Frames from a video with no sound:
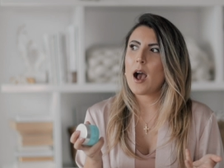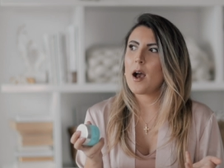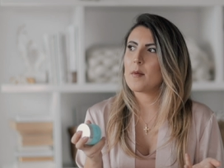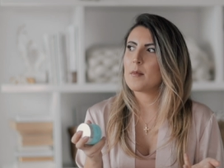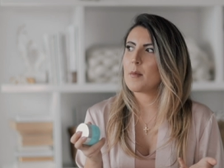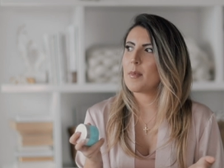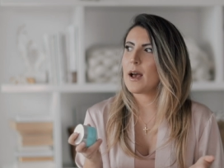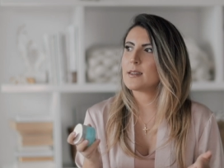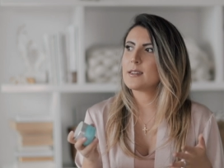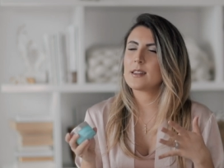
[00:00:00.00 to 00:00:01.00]
um,
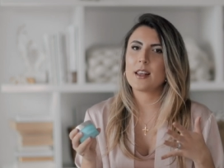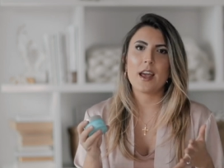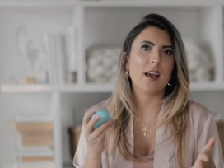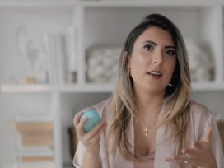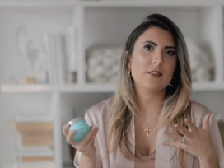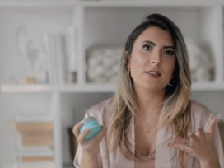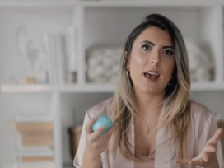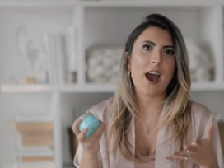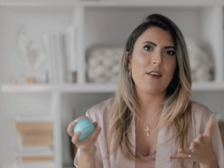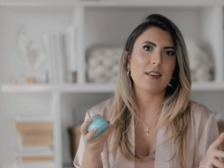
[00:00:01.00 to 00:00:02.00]
but they they
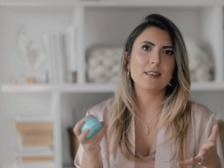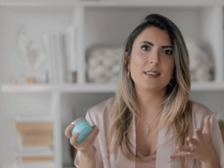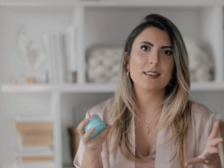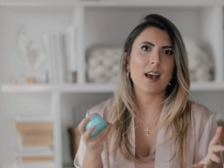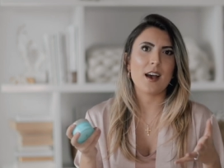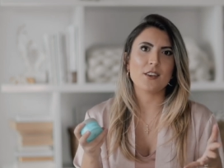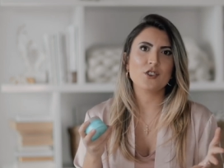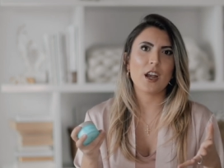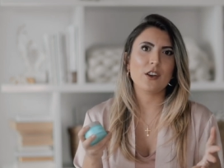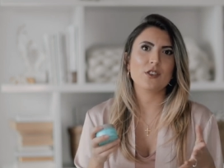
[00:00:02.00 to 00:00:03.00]
haven't uh,
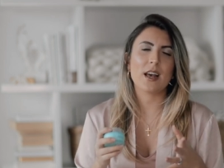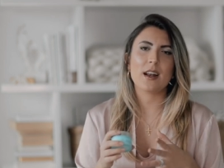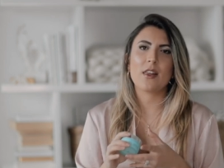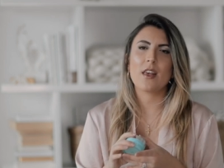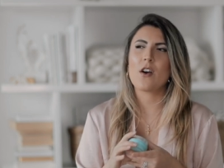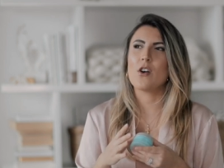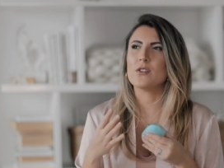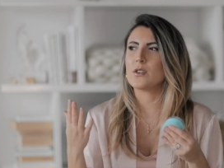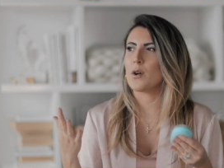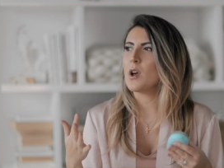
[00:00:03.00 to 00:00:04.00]
changed that. And I think
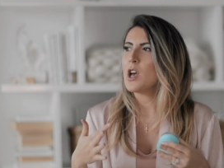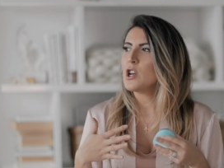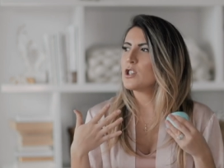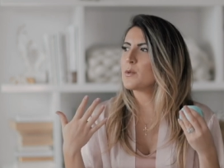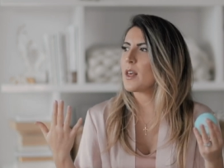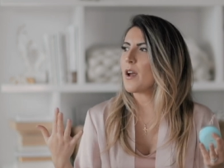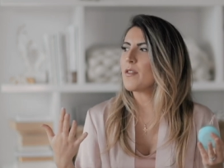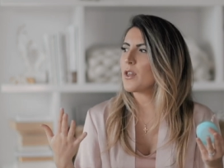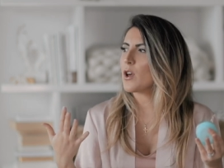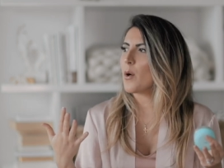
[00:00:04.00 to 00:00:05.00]
also just with
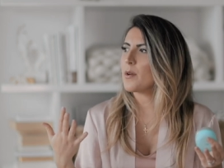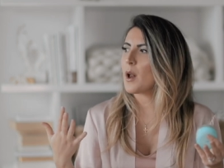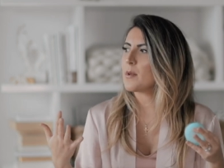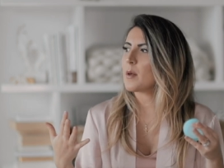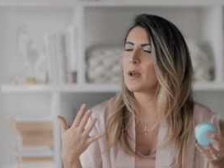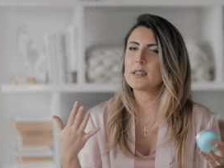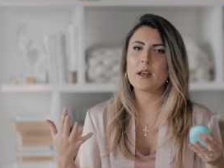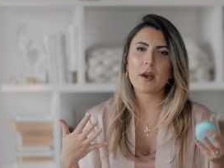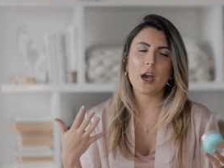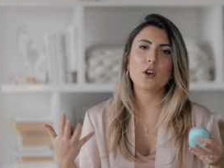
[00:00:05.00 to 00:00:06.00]
everything going on with the
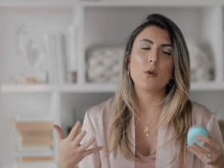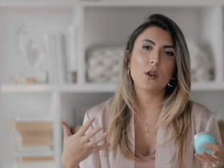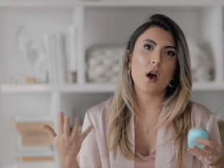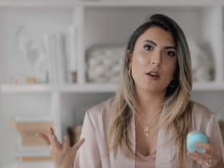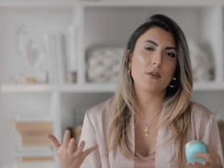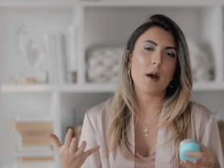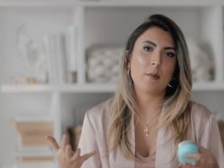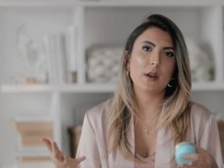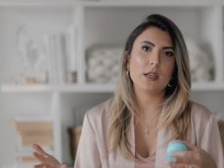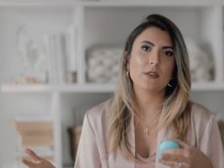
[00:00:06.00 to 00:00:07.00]
pandemic, I know a lot of
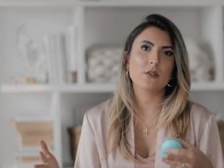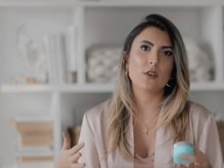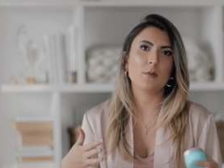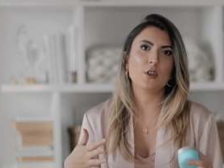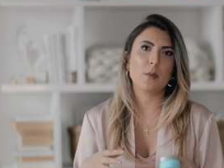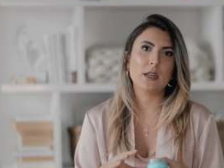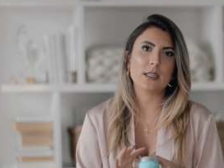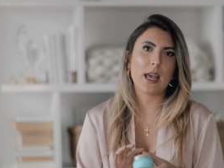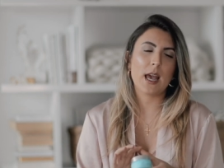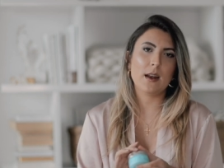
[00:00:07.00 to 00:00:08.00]
companies have stopped shipping
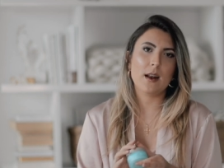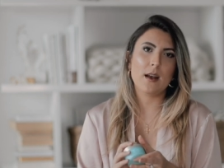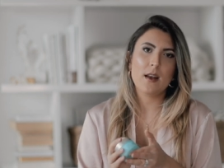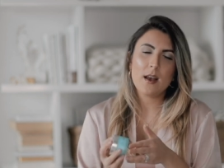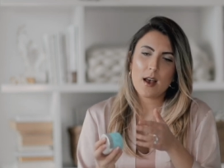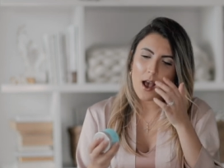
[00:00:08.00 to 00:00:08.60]
to Canada.